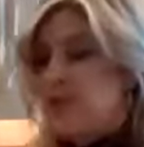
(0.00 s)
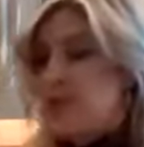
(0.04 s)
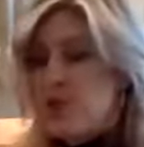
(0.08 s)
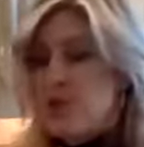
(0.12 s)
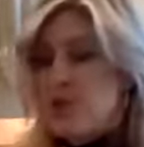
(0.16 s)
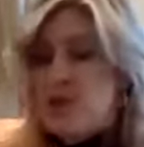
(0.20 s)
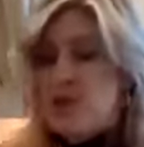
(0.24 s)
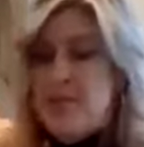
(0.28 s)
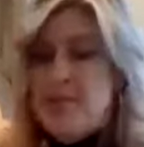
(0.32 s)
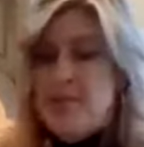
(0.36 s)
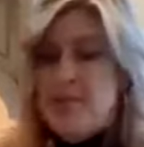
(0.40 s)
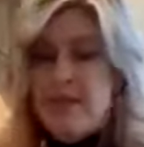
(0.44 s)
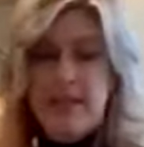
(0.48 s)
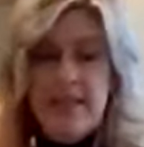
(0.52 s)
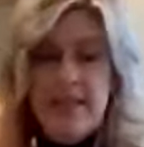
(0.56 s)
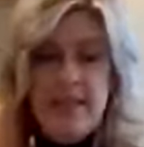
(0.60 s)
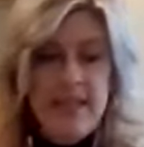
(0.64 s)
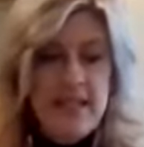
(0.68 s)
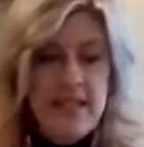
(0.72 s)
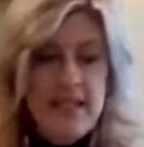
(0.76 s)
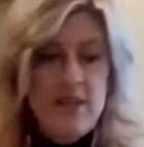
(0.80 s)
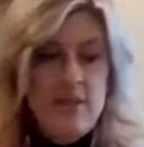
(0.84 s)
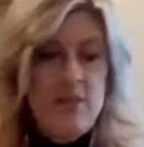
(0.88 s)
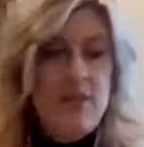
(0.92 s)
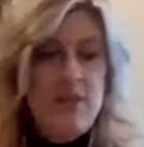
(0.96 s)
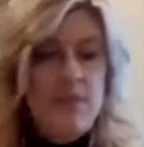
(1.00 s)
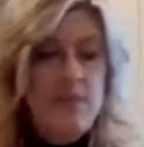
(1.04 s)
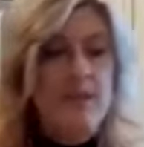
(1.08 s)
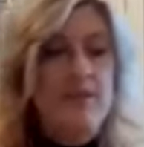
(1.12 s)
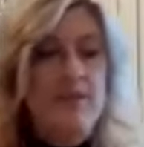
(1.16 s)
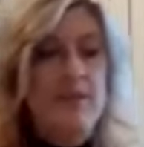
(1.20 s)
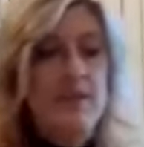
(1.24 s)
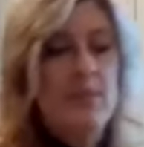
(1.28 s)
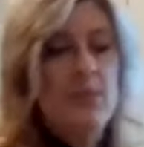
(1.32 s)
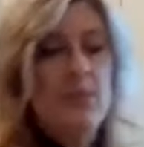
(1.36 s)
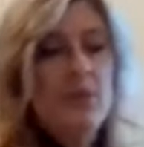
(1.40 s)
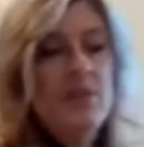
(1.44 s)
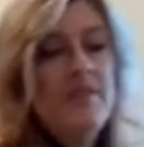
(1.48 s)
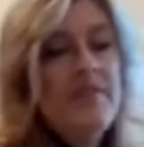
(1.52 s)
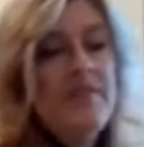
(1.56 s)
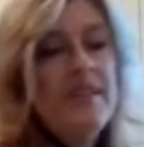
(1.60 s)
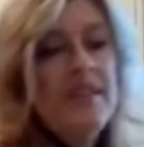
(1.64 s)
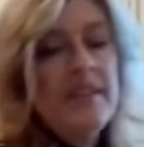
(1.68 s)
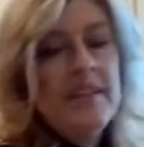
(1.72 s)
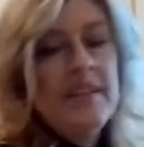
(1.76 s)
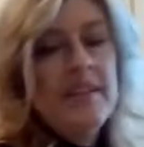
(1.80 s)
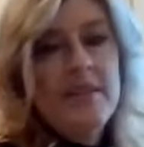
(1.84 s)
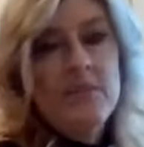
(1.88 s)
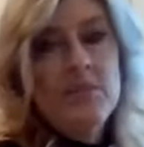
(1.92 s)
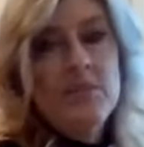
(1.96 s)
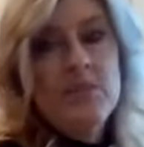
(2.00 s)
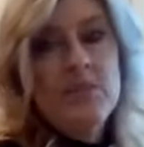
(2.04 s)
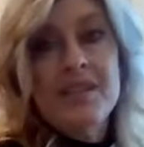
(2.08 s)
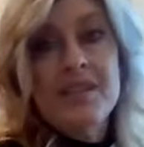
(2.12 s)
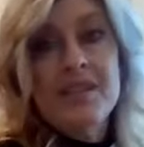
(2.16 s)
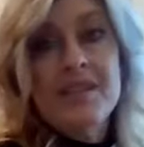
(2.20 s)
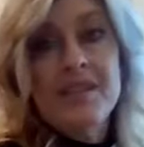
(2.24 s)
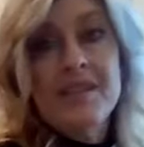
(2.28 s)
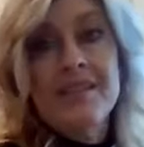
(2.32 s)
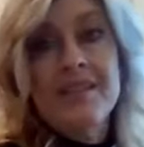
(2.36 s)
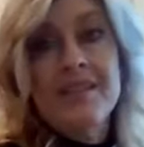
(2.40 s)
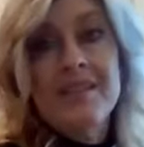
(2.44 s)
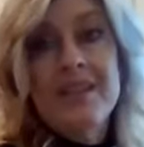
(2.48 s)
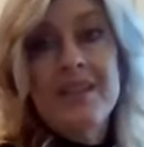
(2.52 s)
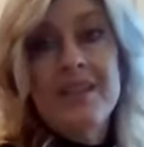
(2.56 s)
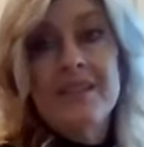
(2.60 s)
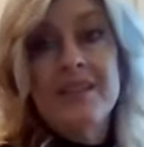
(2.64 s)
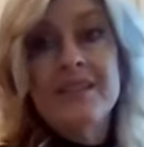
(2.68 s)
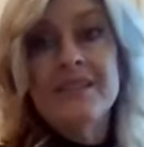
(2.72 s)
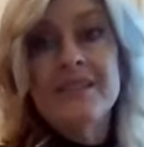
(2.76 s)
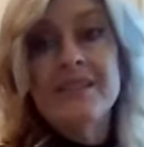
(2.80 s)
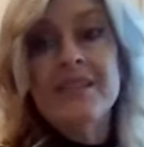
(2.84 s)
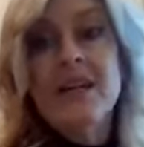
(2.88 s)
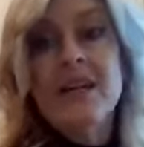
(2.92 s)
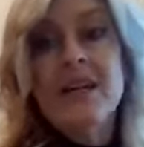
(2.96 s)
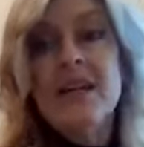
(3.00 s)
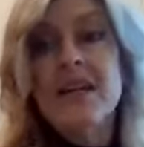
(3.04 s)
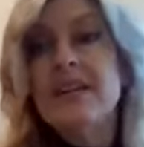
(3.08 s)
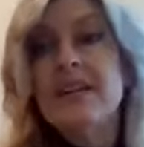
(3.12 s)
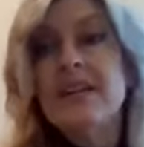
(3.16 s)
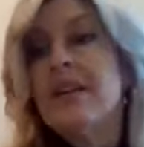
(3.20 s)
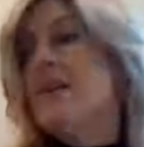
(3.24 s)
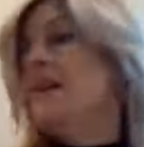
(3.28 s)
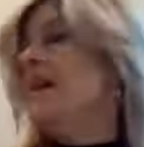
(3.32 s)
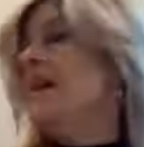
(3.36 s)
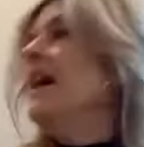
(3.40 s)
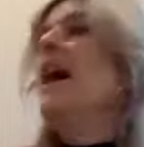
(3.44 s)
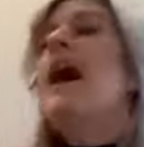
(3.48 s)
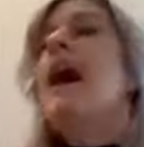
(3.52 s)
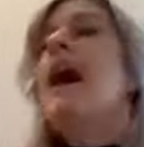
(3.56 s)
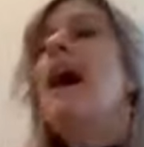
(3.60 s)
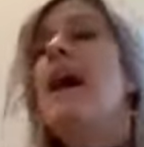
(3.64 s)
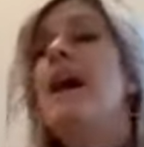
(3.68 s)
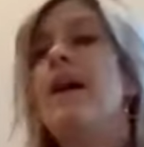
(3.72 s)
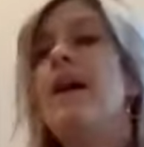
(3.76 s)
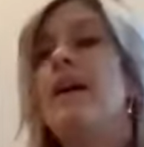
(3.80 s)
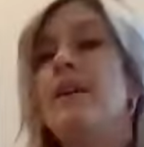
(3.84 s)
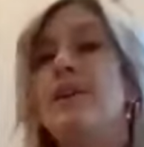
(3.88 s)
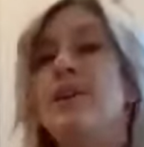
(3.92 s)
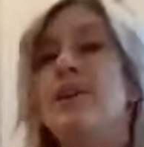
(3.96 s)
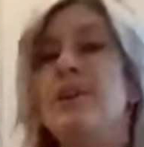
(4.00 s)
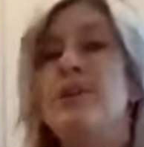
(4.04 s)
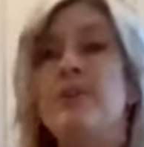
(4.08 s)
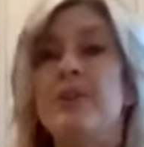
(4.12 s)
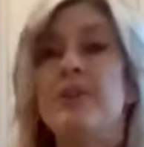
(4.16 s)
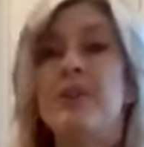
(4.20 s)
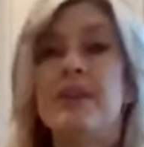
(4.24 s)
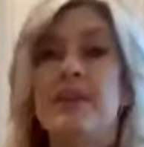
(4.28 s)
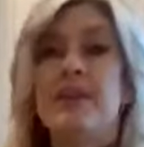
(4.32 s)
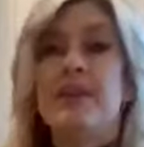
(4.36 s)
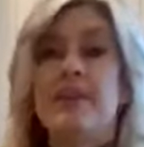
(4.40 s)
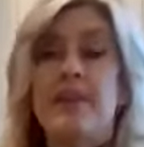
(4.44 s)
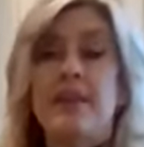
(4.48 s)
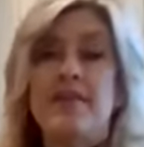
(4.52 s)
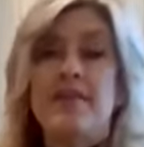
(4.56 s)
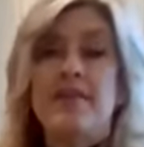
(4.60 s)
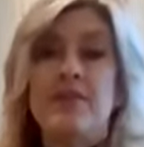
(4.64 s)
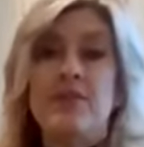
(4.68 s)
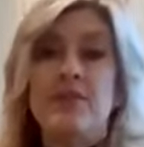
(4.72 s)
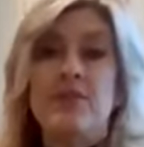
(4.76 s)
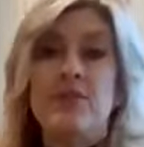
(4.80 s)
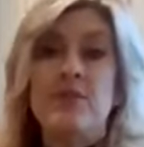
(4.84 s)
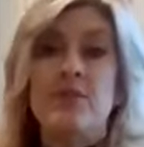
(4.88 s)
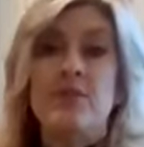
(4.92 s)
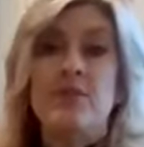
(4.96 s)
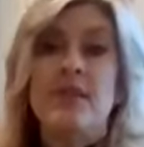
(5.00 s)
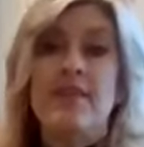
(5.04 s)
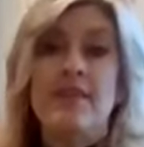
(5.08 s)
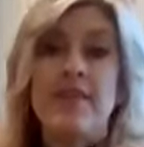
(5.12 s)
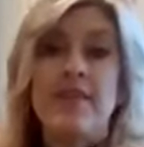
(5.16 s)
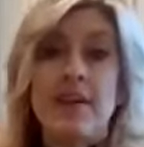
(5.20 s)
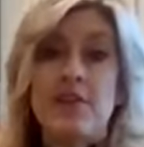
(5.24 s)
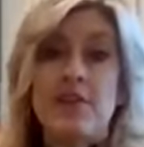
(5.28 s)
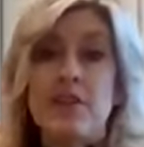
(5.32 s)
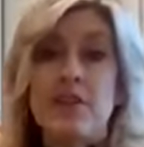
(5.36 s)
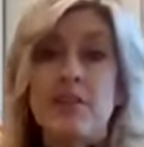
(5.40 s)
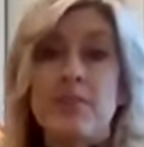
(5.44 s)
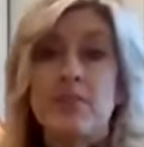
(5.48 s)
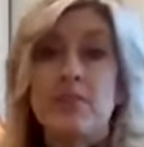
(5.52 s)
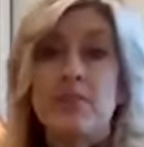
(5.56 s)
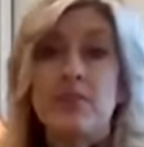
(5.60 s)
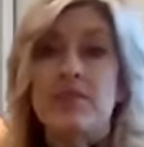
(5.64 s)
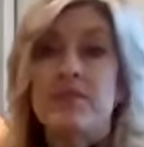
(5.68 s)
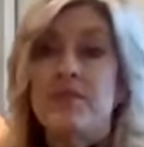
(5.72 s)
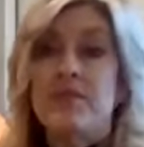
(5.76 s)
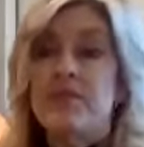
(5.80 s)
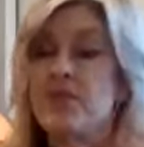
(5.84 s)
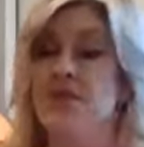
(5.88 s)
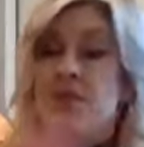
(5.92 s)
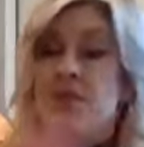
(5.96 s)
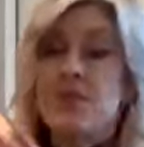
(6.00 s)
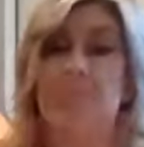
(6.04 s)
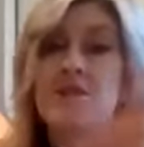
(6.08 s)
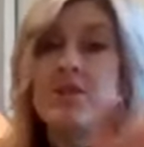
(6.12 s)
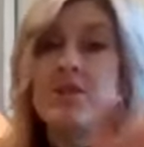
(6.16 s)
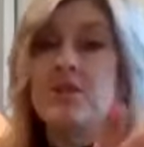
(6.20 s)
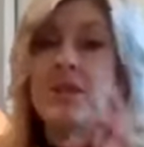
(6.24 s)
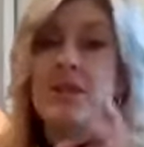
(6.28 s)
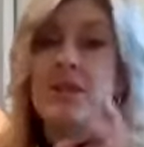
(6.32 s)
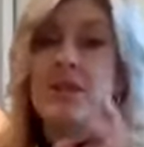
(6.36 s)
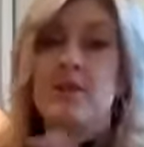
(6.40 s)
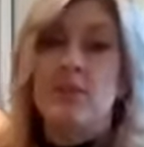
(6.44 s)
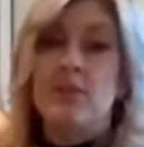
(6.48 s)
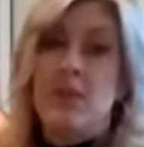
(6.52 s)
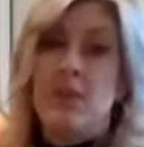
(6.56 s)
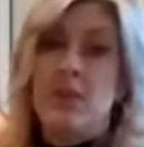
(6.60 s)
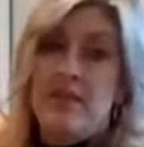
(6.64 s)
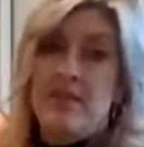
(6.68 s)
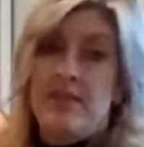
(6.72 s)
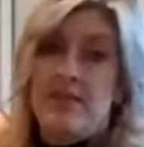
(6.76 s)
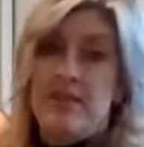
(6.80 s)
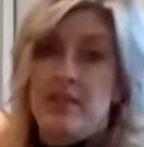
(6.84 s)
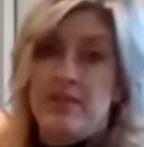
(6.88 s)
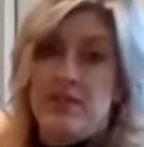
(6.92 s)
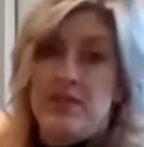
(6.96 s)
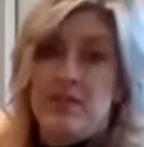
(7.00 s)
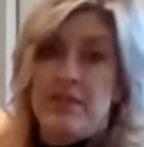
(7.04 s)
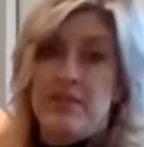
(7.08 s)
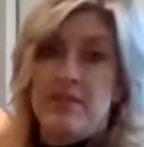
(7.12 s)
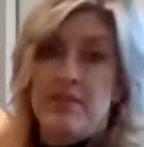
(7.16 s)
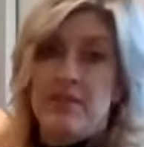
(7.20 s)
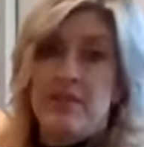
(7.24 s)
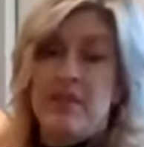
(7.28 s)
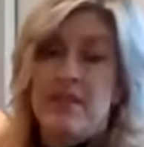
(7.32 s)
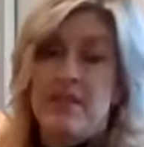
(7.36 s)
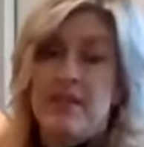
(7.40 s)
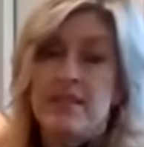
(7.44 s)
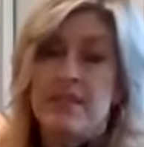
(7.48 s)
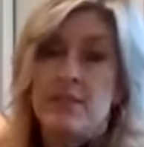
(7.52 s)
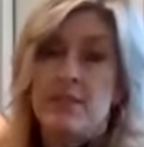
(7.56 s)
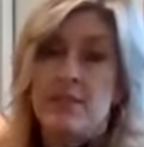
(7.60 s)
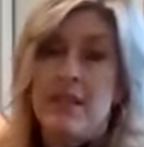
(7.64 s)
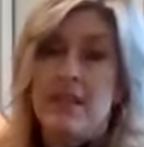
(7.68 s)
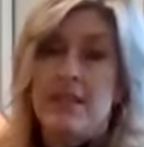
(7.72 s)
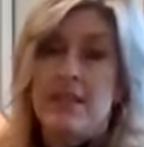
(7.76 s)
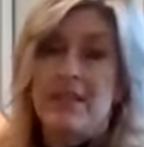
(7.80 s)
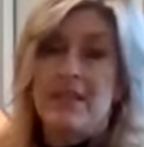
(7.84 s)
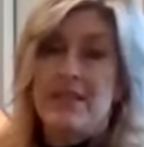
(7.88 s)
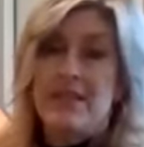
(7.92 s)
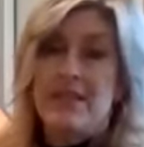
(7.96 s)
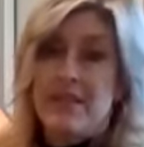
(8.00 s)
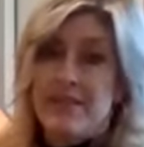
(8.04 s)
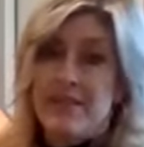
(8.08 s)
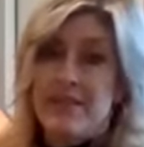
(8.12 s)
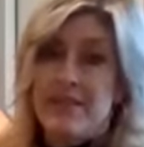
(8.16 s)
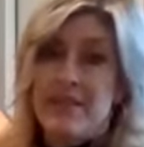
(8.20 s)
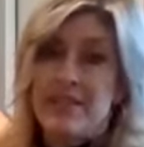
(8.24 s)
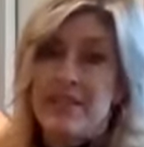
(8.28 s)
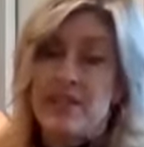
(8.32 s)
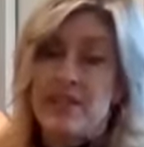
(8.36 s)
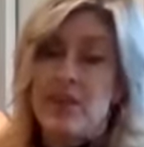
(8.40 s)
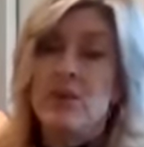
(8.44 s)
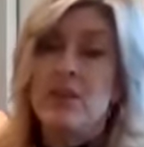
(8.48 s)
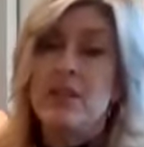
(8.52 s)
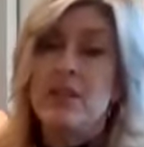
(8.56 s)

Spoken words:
the shrimp in here when we remove it, and we'll just set that aside. You could, if you do the vegetables first, you could do either one first. It really doesn't make a difference. The